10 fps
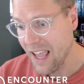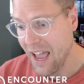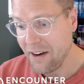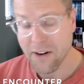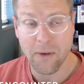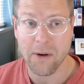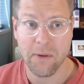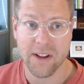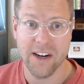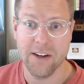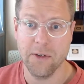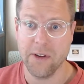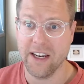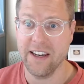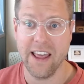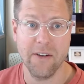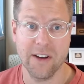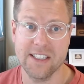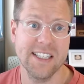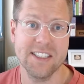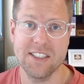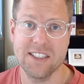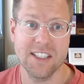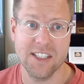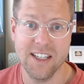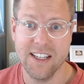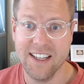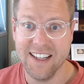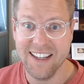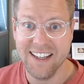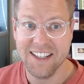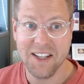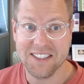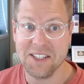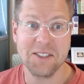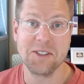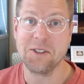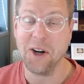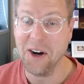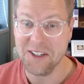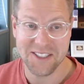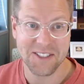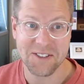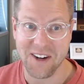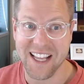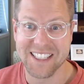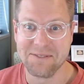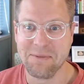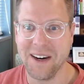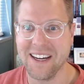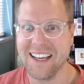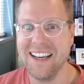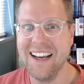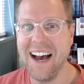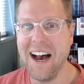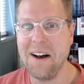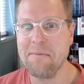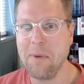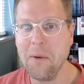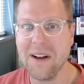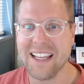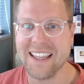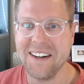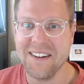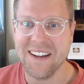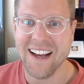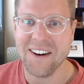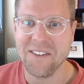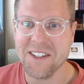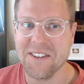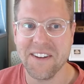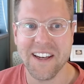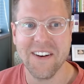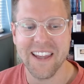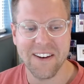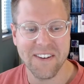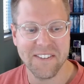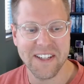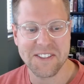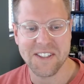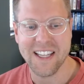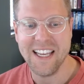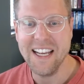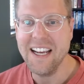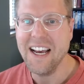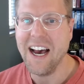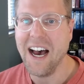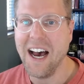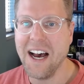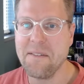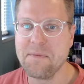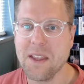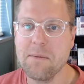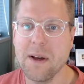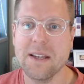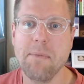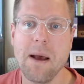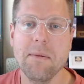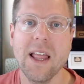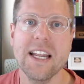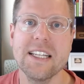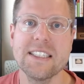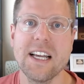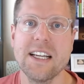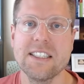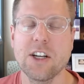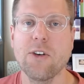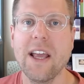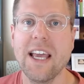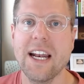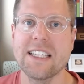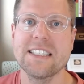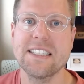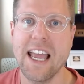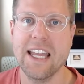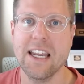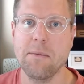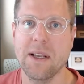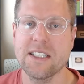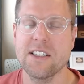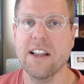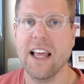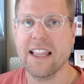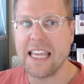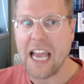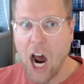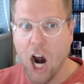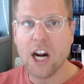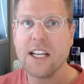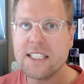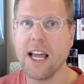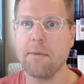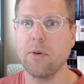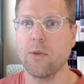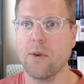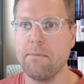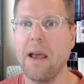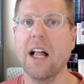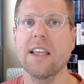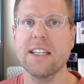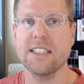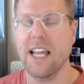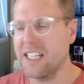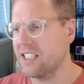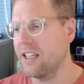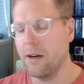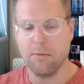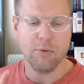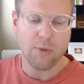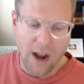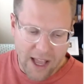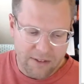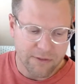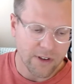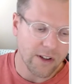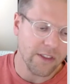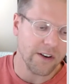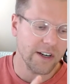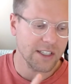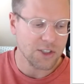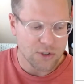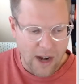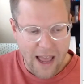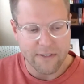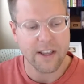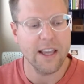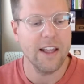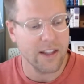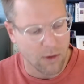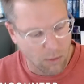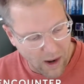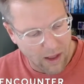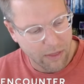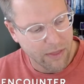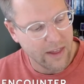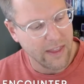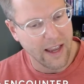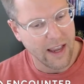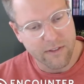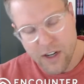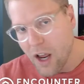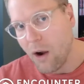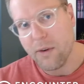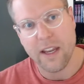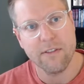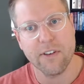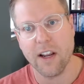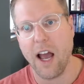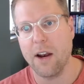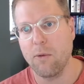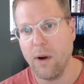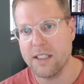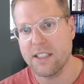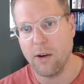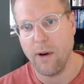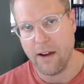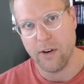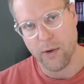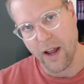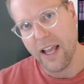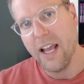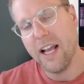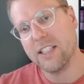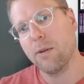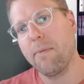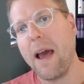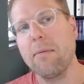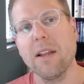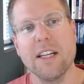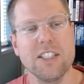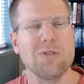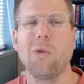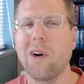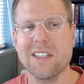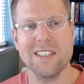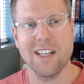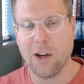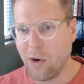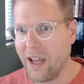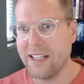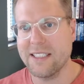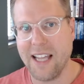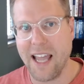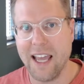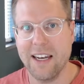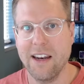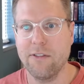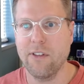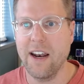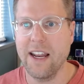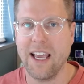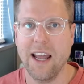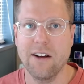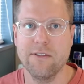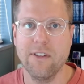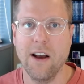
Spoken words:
I don't know what we're going to do when we get to that one, because that's just such a strange book, but we'll get there. We'll do a video on that one eventually. But Babylon is a great kind of stand-in, because they're like the archetypal rebellious nation. They're prideful, they're extravagant, they're wealthy, they have no need for God whatsoever, right? And so Babylon just works as a great stand-in for any kind of